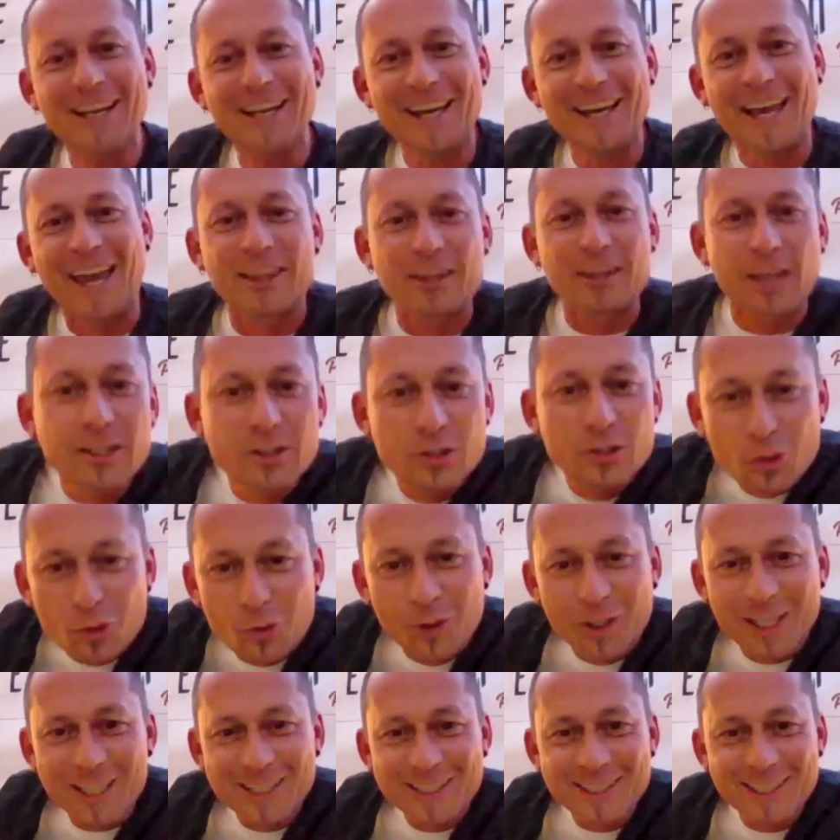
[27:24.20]
And they do
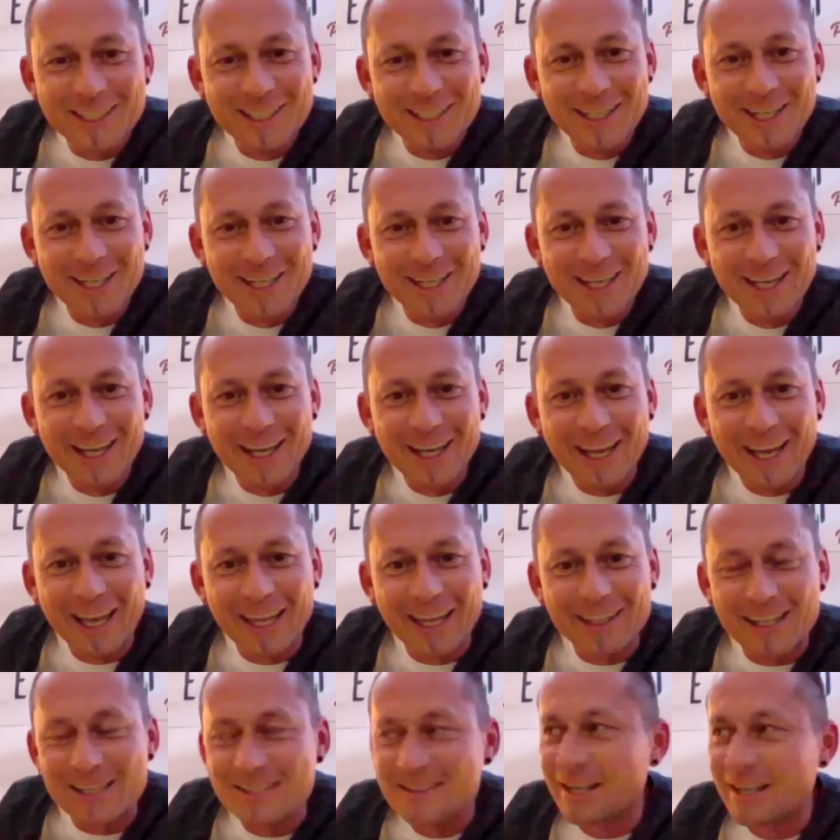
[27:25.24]
it, and they
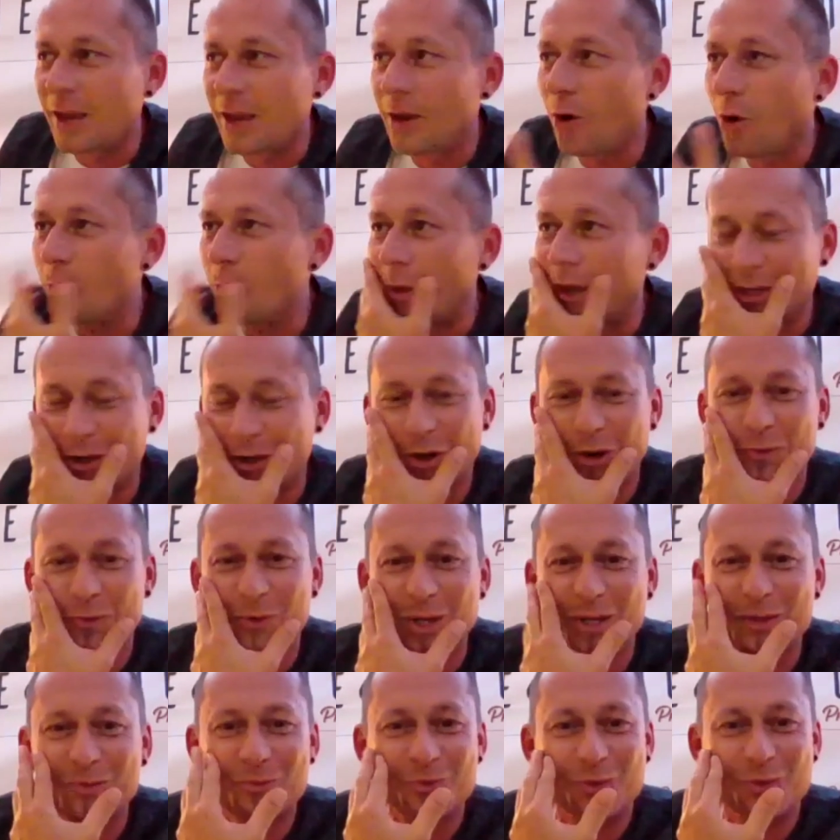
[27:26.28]
say, "Oh my God,
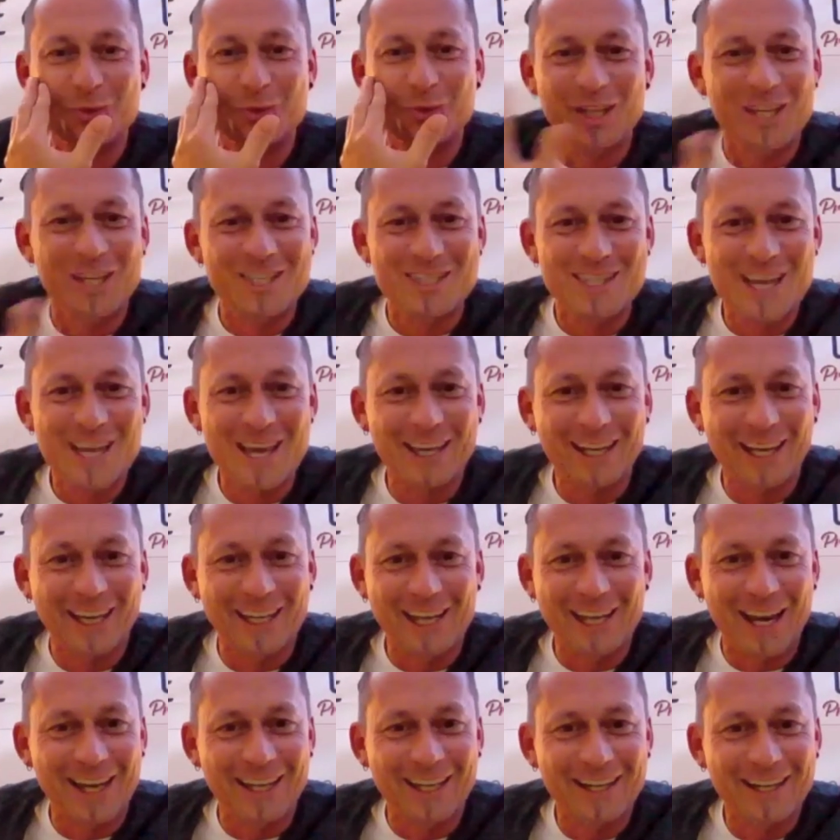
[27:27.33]
what is that?
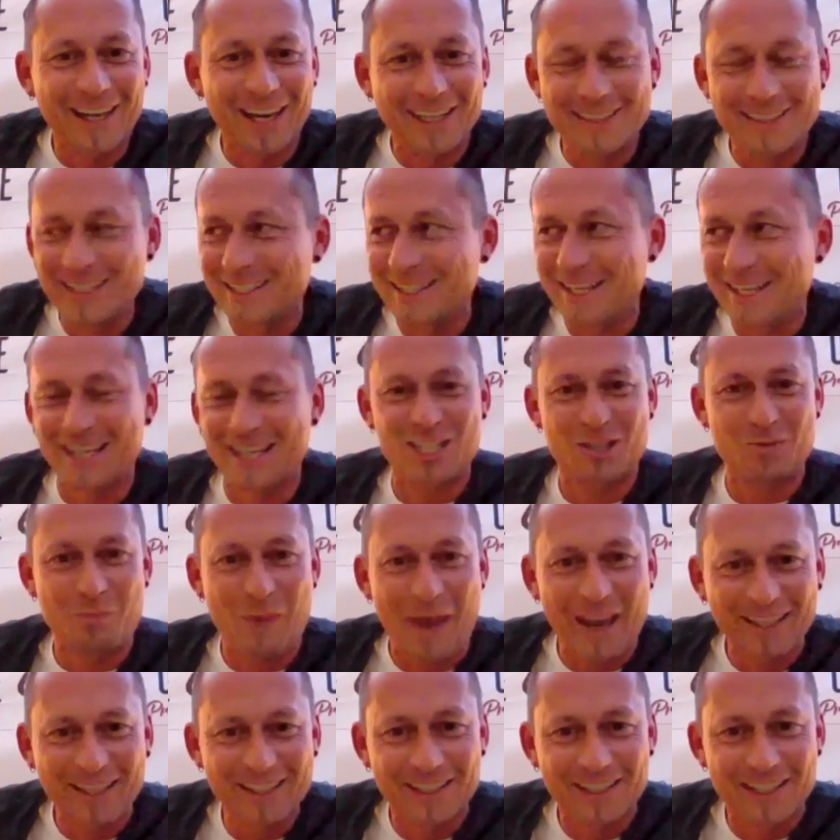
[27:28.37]
I didn't
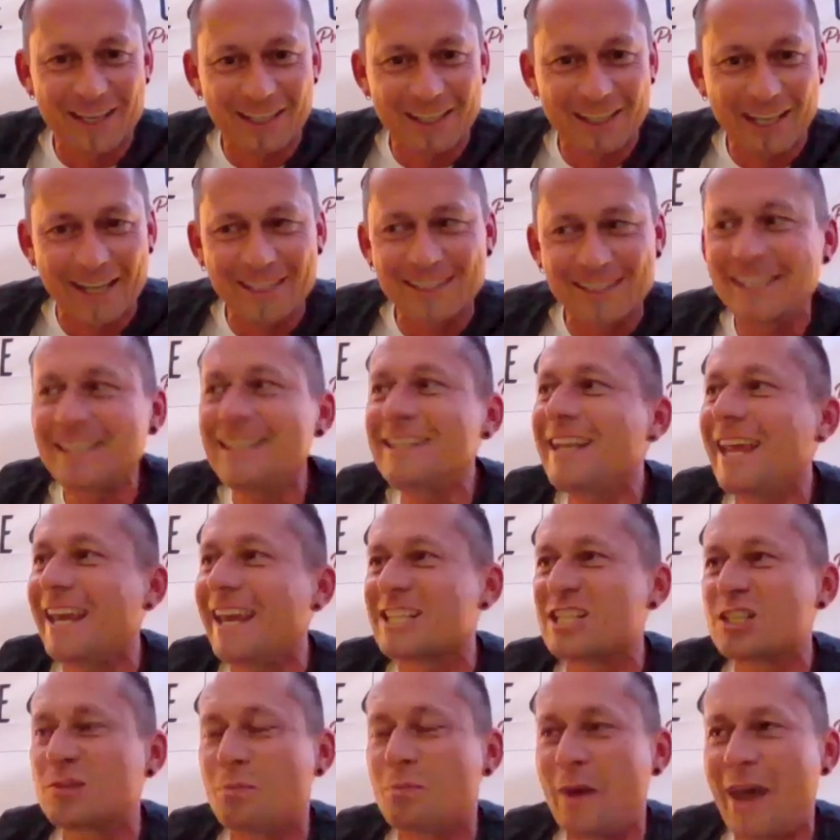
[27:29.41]
expect that. I didn't
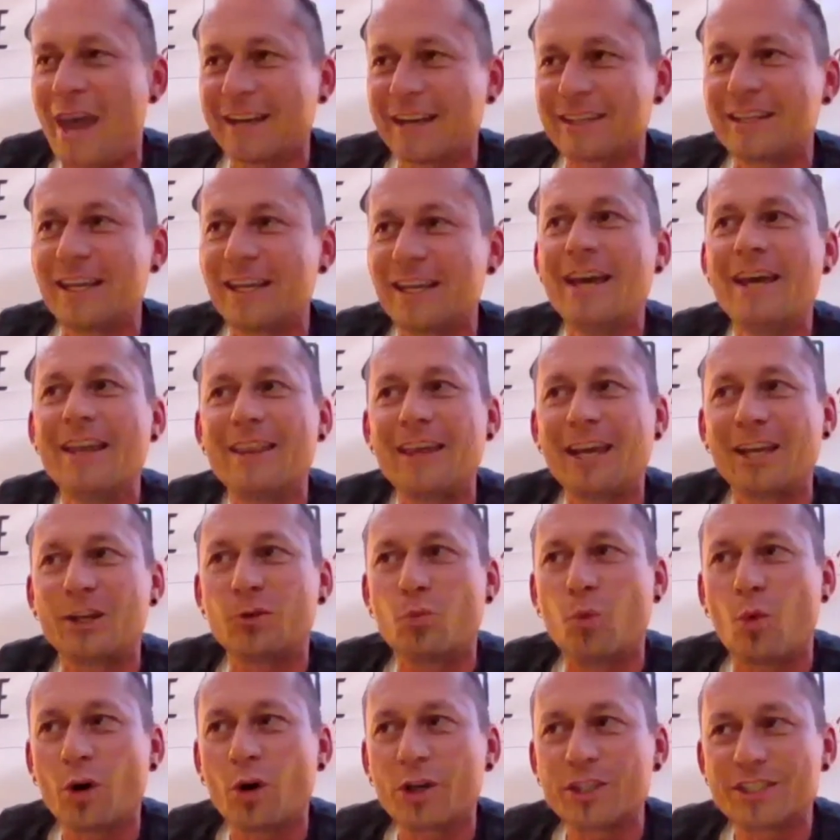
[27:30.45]
expect that
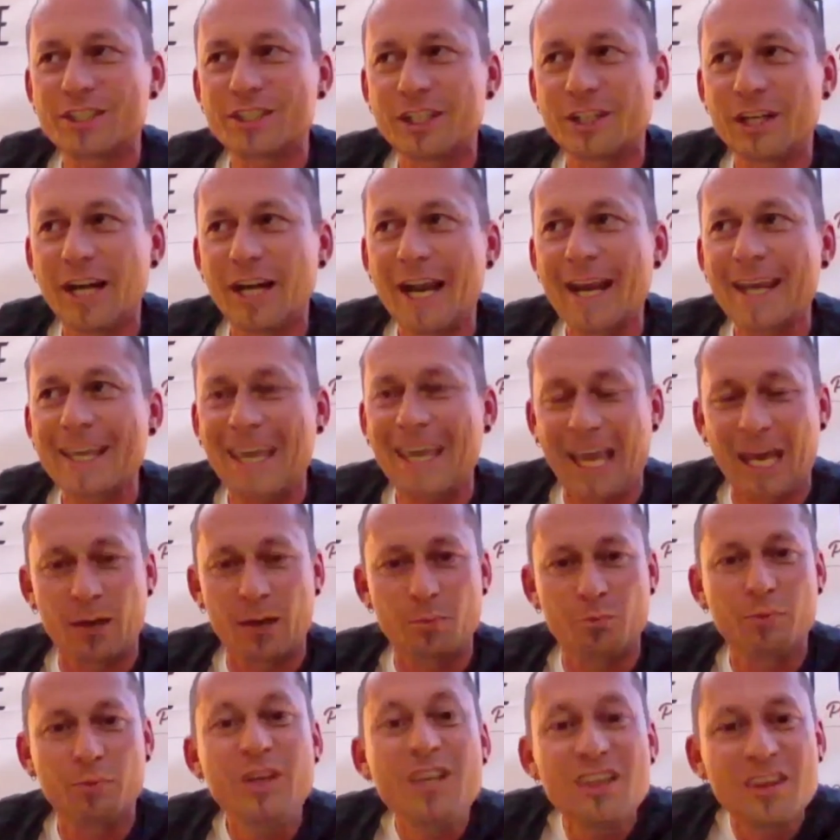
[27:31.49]
water can
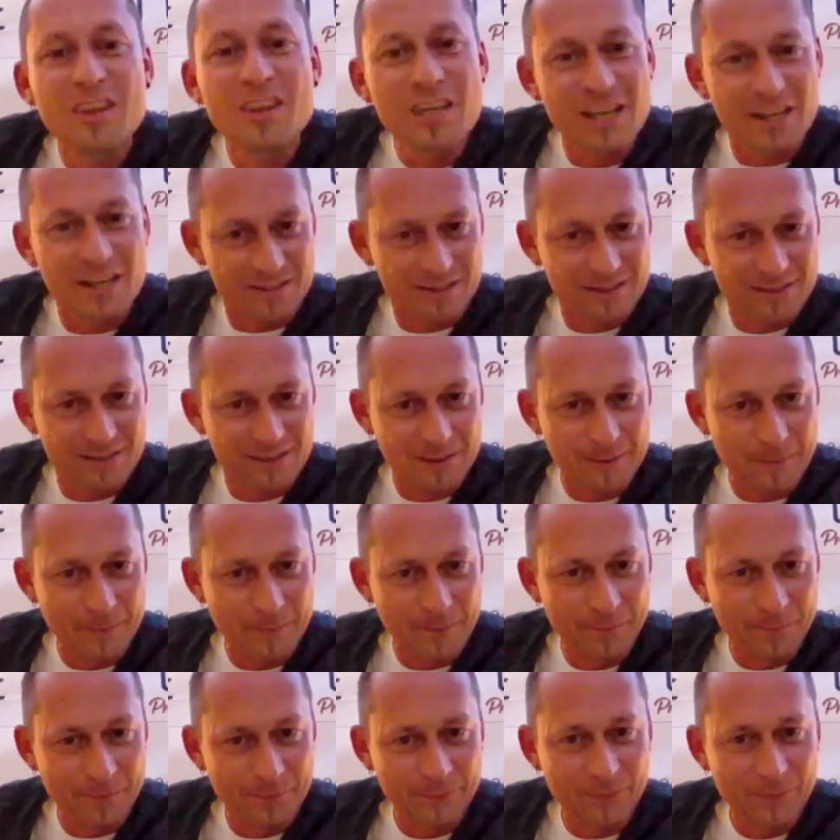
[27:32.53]
be this."
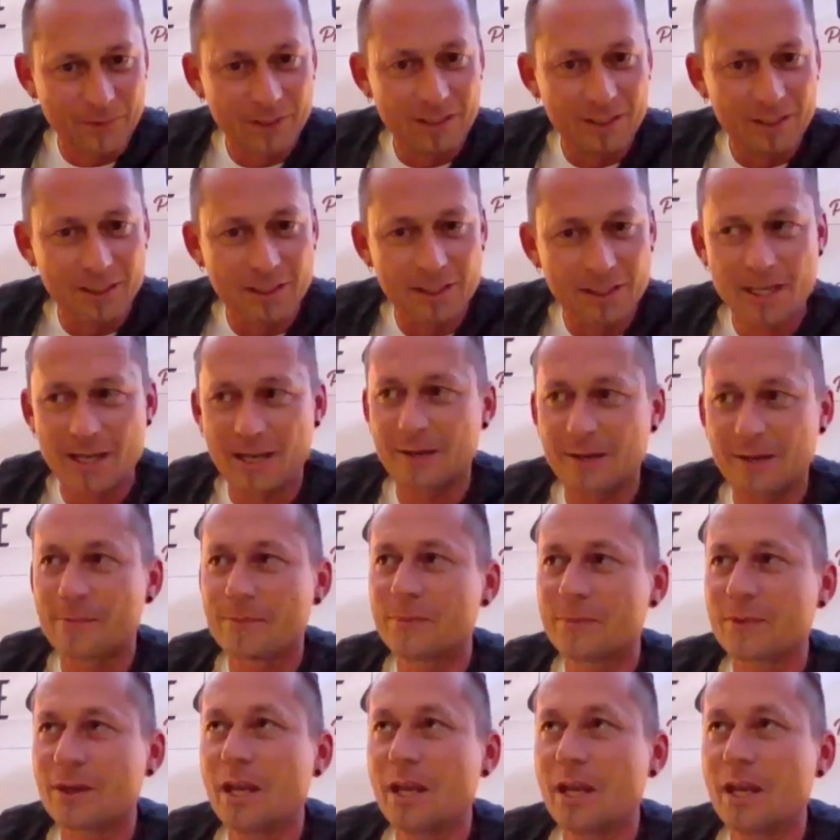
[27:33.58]
Yeah.
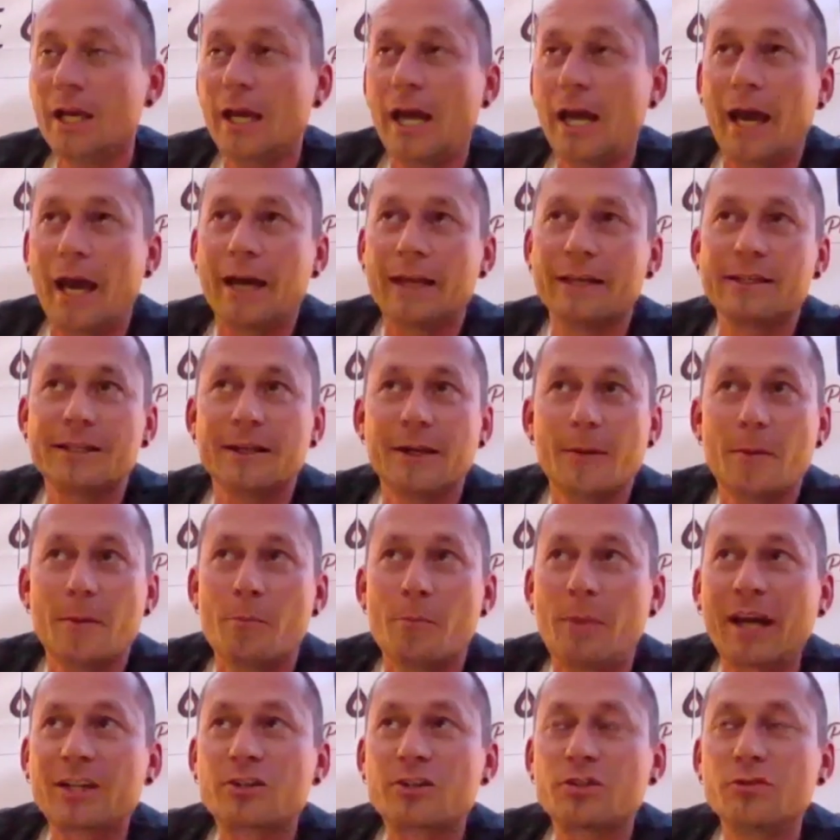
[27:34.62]
And
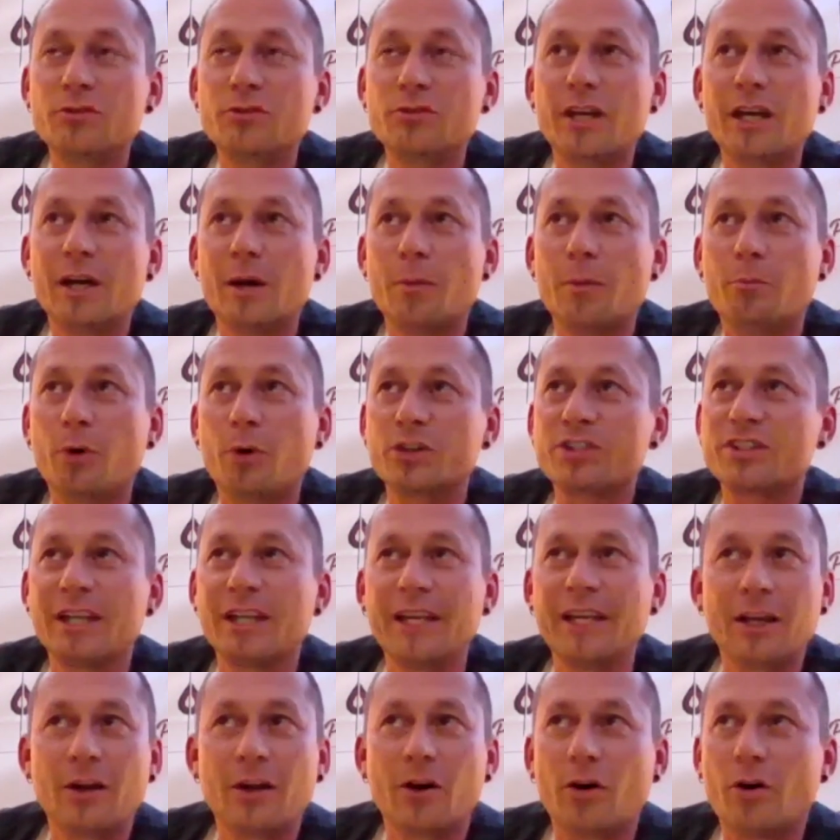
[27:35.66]
back to the
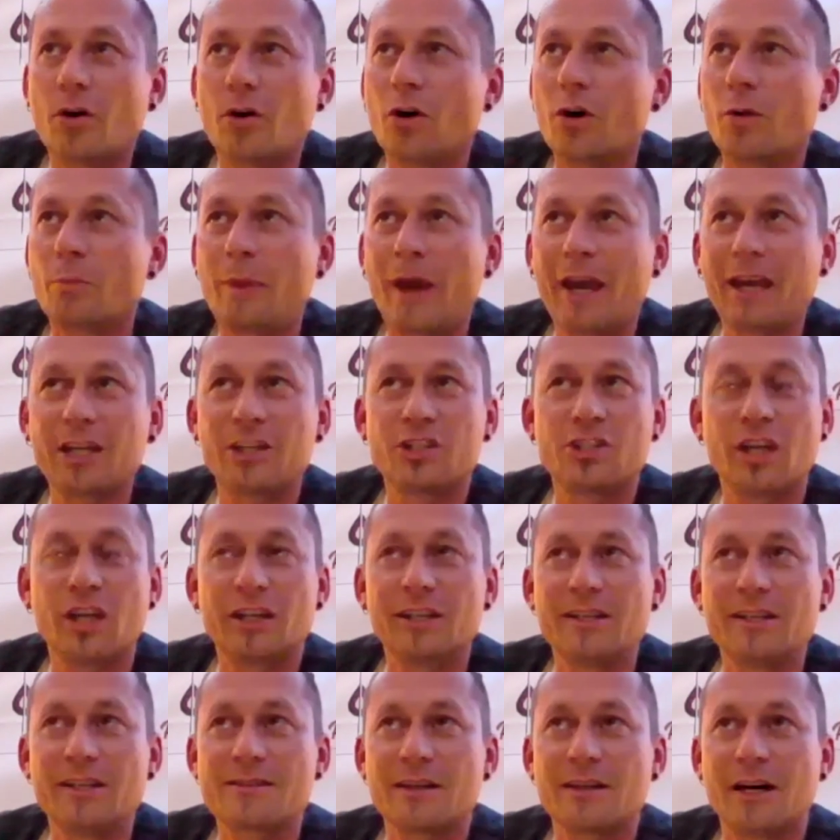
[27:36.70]
bottling or packaging
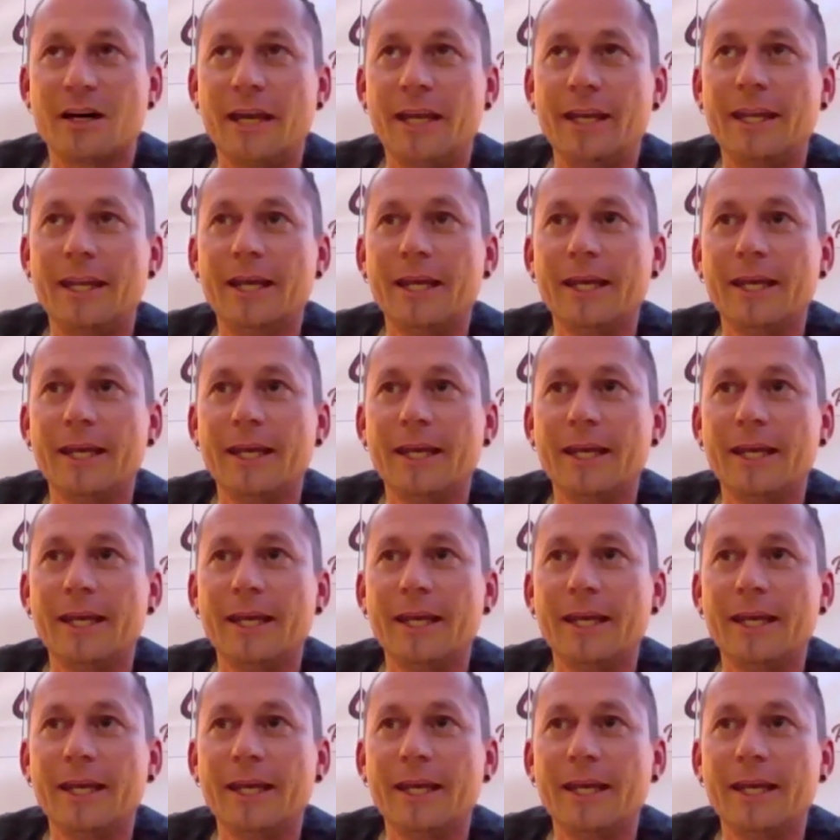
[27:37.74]
design,